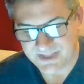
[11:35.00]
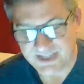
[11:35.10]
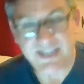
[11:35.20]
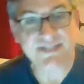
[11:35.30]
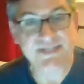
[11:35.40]

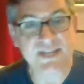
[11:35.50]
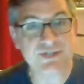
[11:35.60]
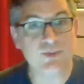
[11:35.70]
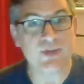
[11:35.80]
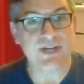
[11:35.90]
It is as
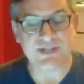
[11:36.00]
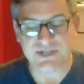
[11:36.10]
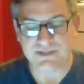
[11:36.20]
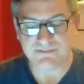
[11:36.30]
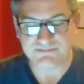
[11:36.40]
you
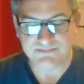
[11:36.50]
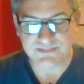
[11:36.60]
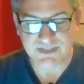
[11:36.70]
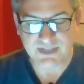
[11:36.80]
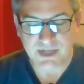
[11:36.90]
wish.
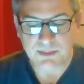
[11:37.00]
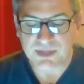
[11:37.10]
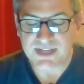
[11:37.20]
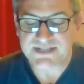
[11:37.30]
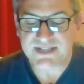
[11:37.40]

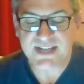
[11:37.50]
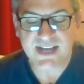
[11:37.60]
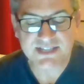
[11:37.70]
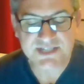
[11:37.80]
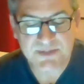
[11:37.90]
Place the
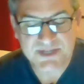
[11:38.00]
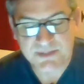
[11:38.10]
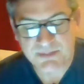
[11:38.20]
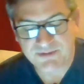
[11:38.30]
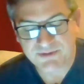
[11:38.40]
talismans
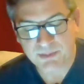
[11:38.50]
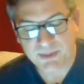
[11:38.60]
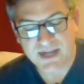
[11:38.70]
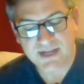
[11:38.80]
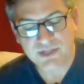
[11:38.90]
above your
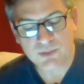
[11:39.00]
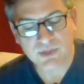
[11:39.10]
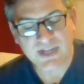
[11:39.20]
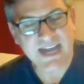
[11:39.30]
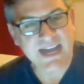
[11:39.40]
bed and you
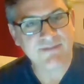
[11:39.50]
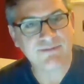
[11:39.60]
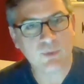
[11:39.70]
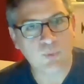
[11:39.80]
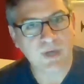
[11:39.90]
will have
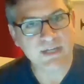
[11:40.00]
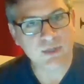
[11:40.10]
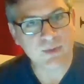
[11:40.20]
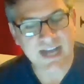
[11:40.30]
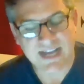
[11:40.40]
what
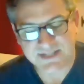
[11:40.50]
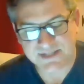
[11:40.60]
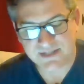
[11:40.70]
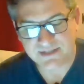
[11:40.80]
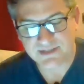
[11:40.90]
you
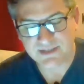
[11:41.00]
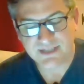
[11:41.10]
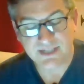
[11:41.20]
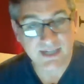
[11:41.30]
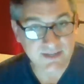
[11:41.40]
asked.
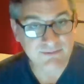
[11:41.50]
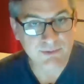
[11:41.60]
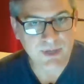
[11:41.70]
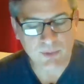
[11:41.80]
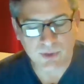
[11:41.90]
I give you
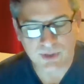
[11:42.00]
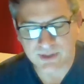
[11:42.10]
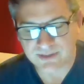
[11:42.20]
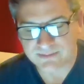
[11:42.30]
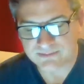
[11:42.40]
my word,
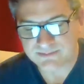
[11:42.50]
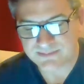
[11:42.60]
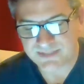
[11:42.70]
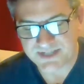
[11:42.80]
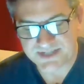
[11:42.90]

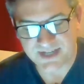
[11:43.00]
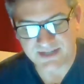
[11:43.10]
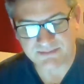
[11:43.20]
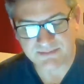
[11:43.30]
he said.